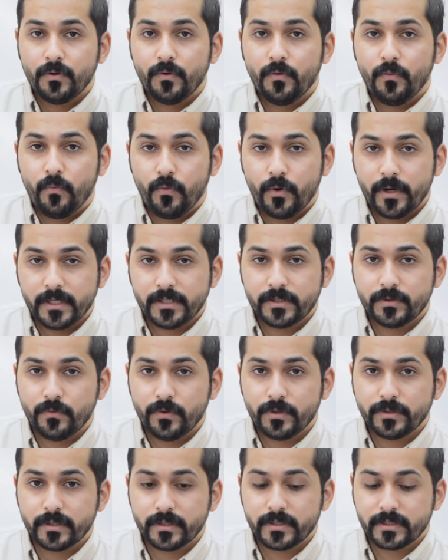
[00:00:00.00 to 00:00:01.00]

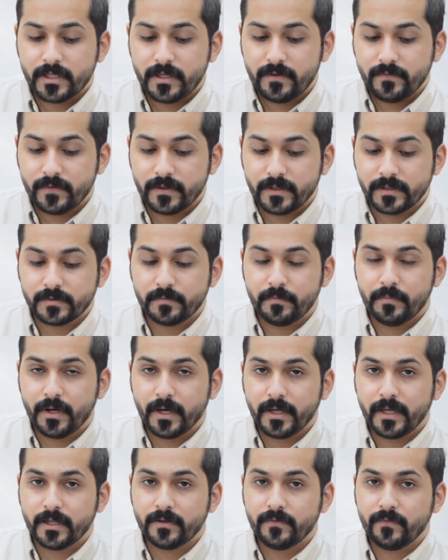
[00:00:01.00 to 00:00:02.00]
Wastewater savings
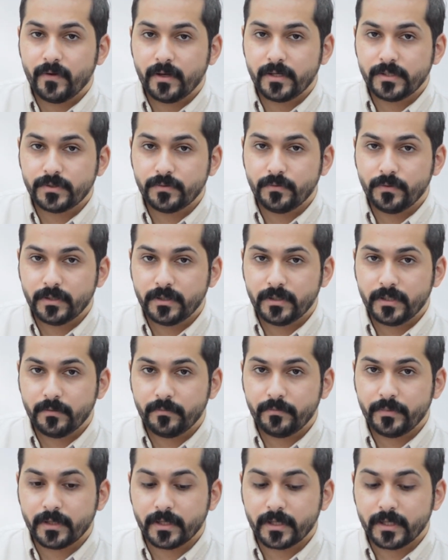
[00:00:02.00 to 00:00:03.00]
by advanced wet
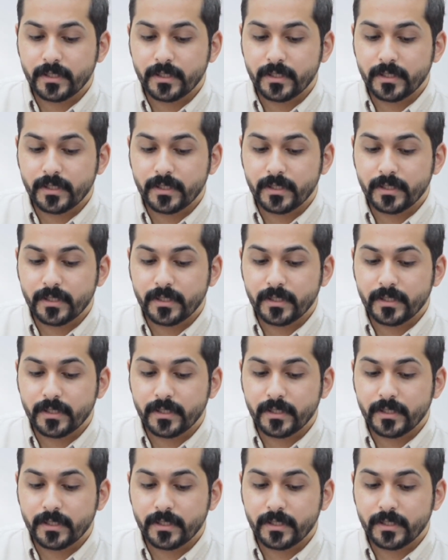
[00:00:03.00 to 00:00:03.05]
dumping